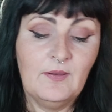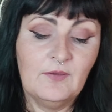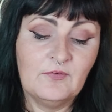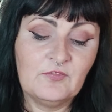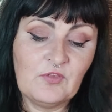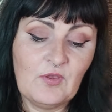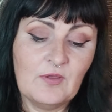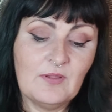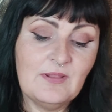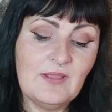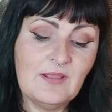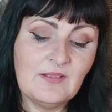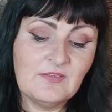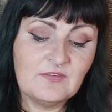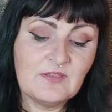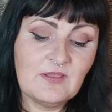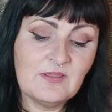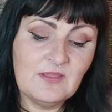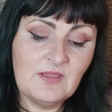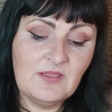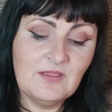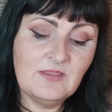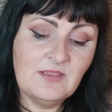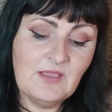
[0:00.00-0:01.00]
So let's
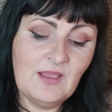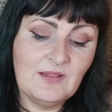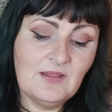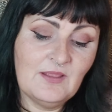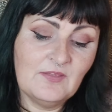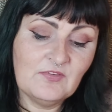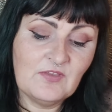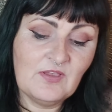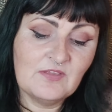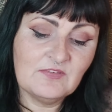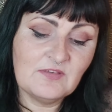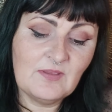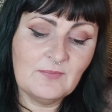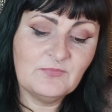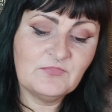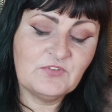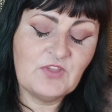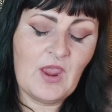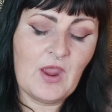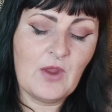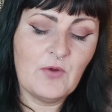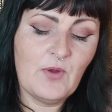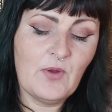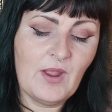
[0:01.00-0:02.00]
get in here. Let's get some
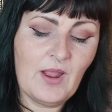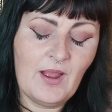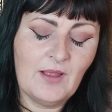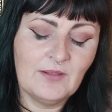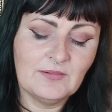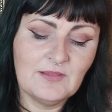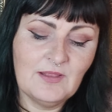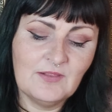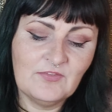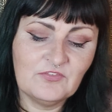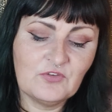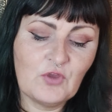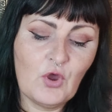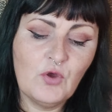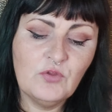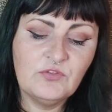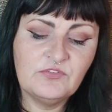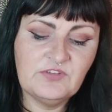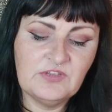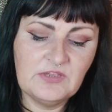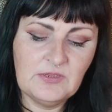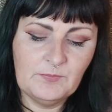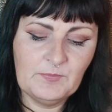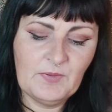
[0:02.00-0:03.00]
tarot out. Let's go
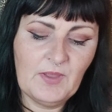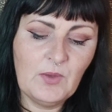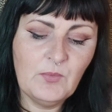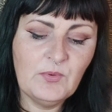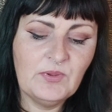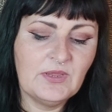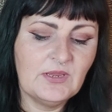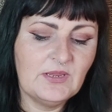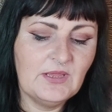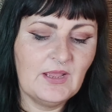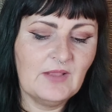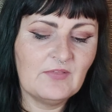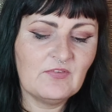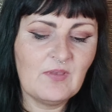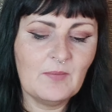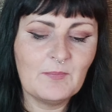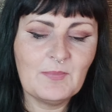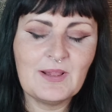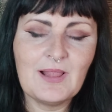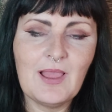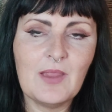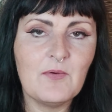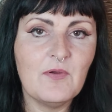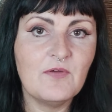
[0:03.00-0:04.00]
deeper. We're going to get
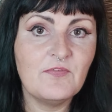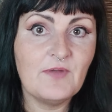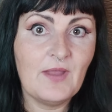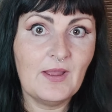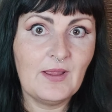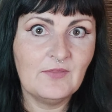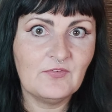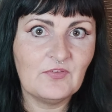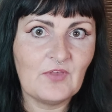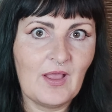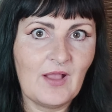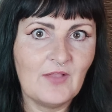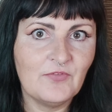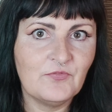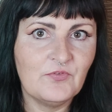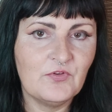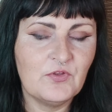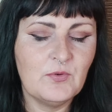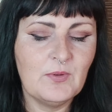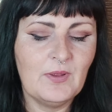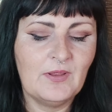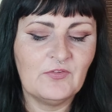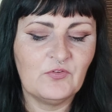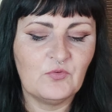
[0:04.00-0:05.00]
some clarifiers out for
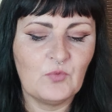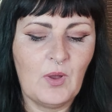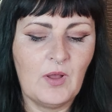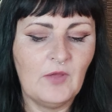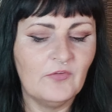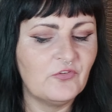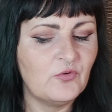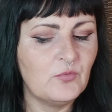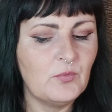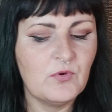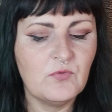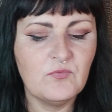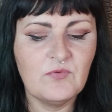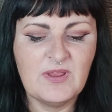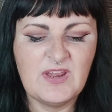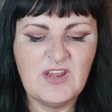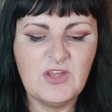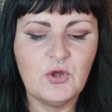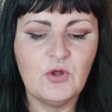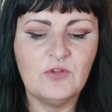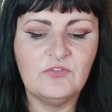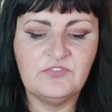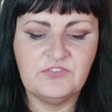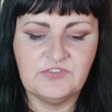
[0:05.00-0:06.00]
you as well. So we really
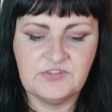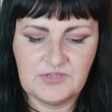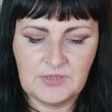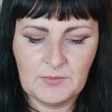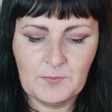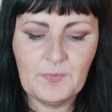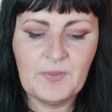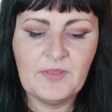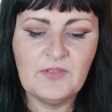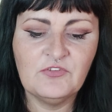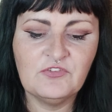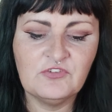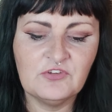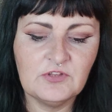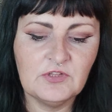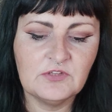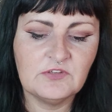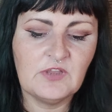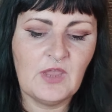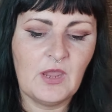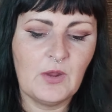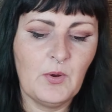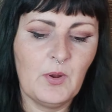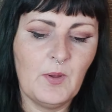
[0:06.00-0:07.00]
go deep into the
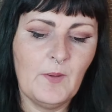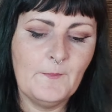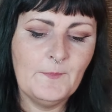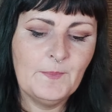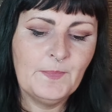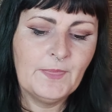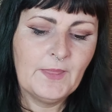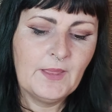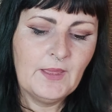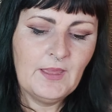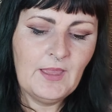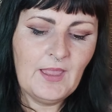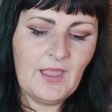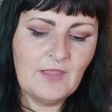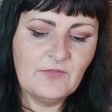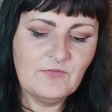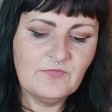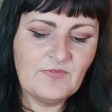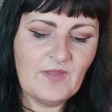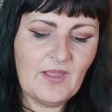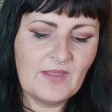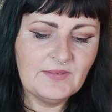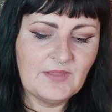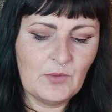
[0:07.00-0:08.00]
tarot
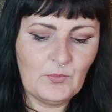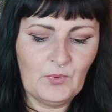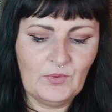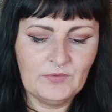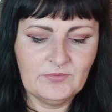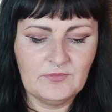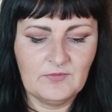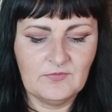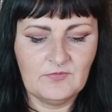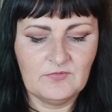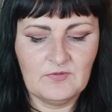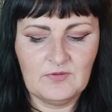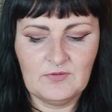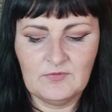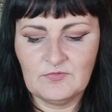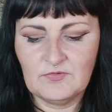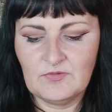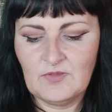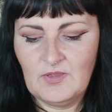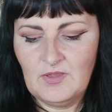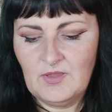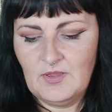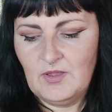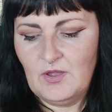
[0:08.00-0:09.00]
and find out what this
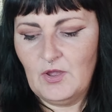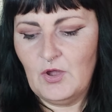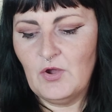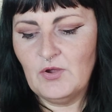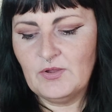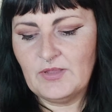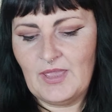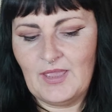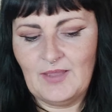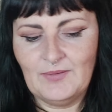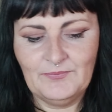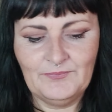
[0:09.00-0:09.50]
is. Okay.